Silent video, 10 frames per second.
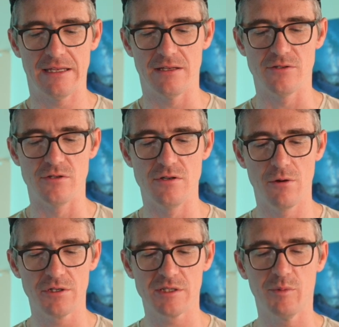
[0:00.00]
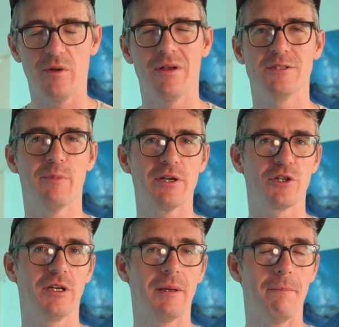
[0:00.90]
is noticeable,
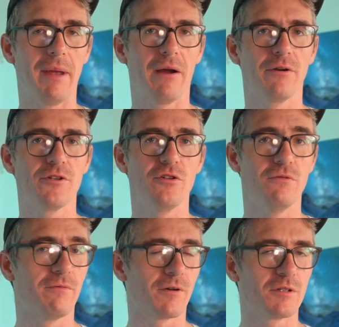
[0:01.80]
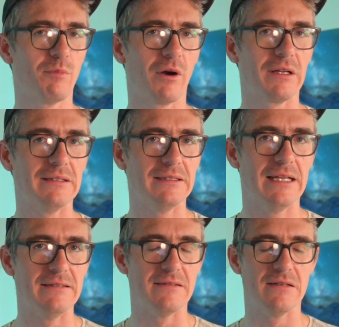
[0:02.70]
especially compared to first-party
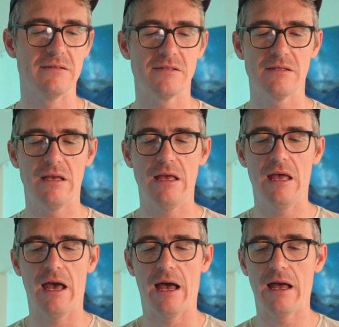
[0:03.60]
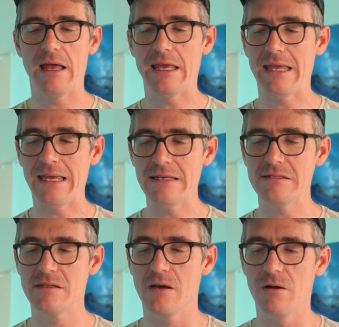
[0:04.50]
lenses. It
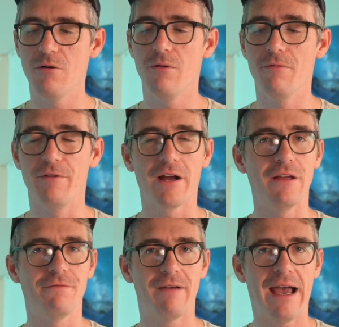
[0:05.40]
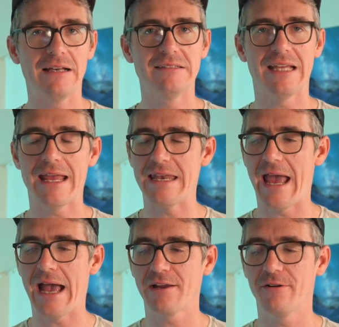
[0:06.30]
is, though, very fast and
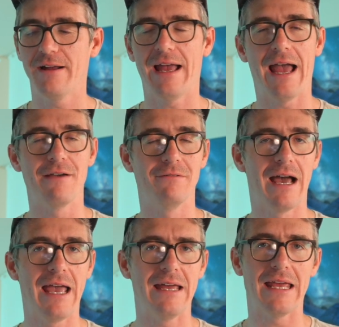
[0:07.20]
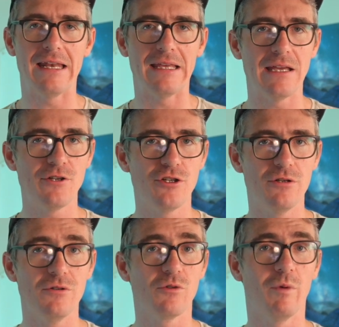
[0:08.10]
accurate. I have not had any
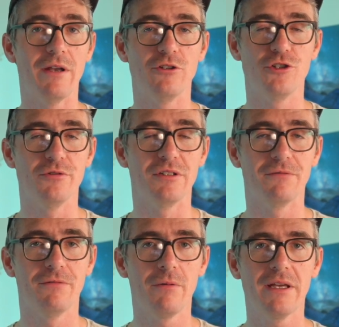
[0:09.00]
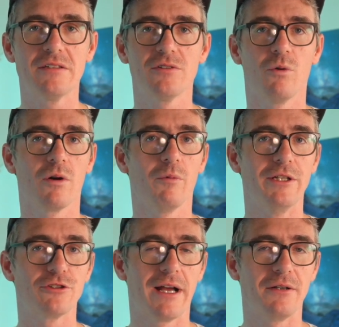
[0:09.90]
issues when choosing focus or
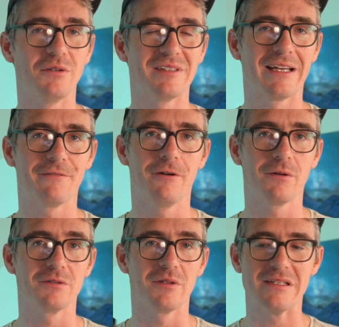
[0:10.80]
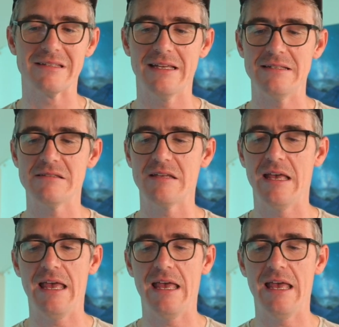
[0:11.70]
when trying to select focus with this lens.